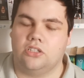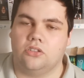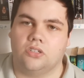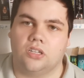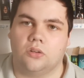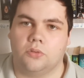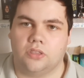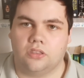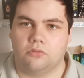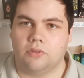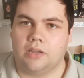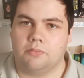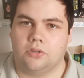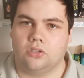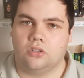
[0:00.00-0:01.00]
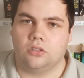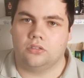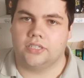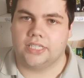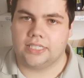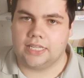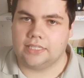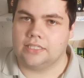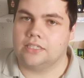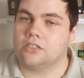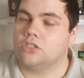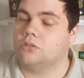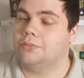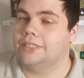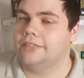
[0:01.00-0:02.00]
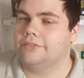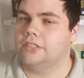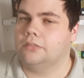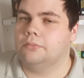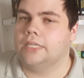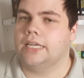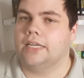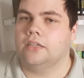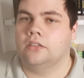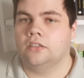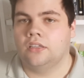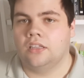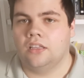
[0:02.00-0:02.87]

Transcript: they do go with the rainbow colour aesthetic, so I'm leaving them there.